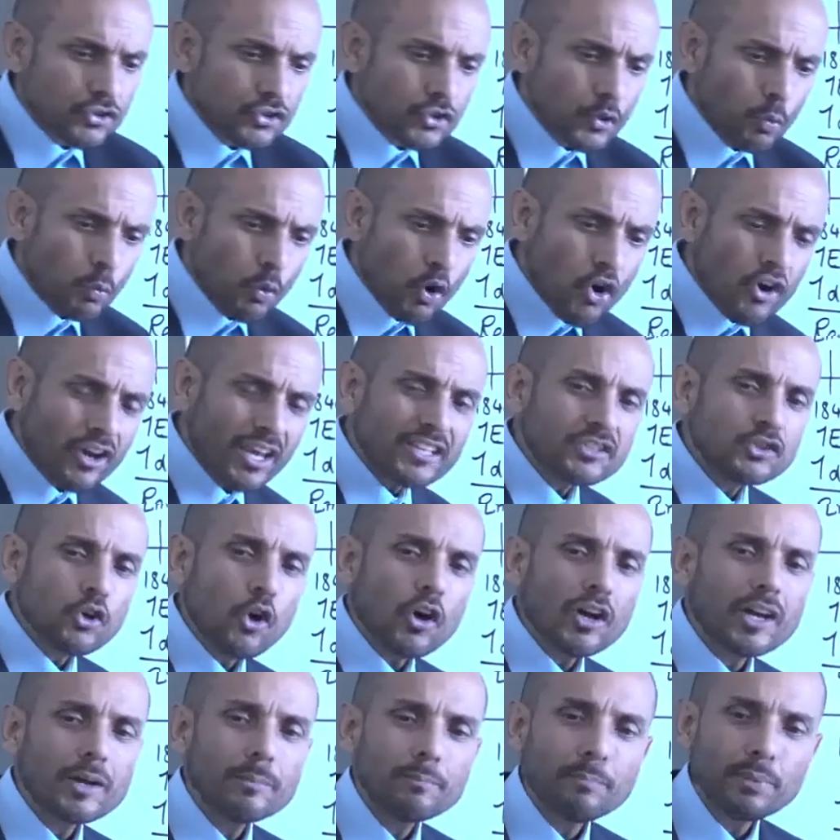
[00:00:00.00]
The work is
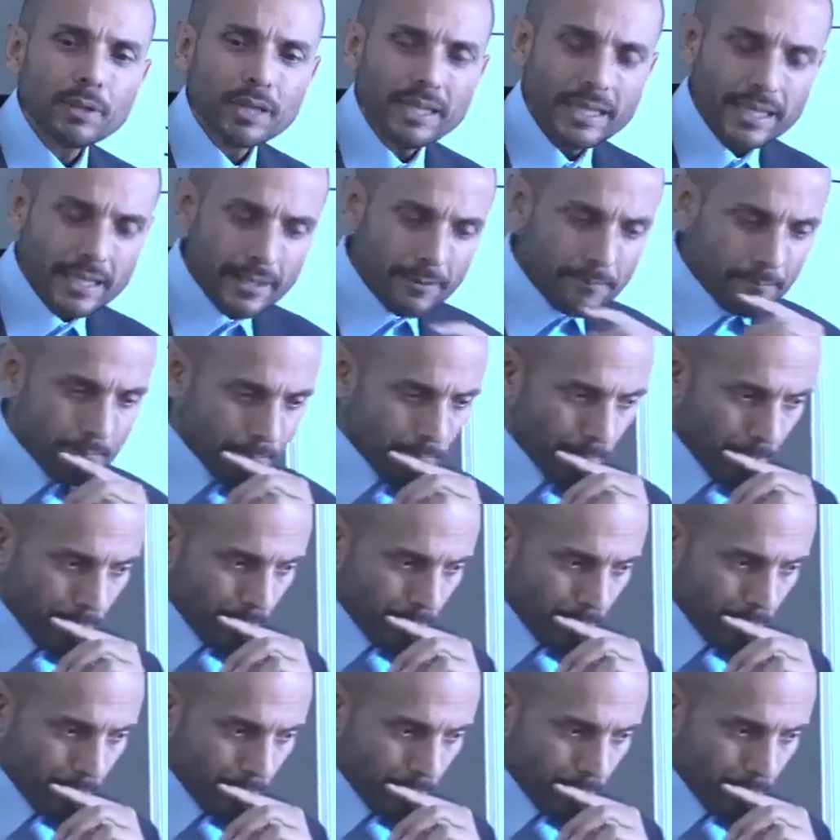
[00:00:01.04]
not complete,